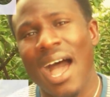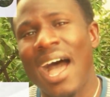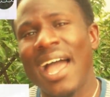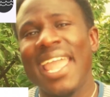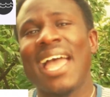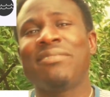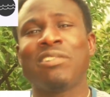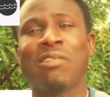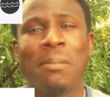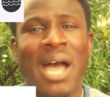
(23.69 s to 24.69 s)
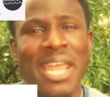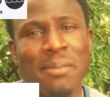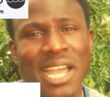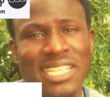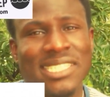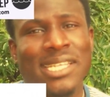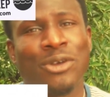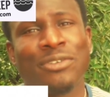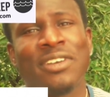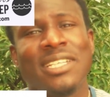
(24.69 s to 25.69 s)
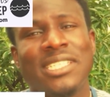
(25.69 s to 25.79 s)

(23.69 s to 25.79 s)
I have to remind myself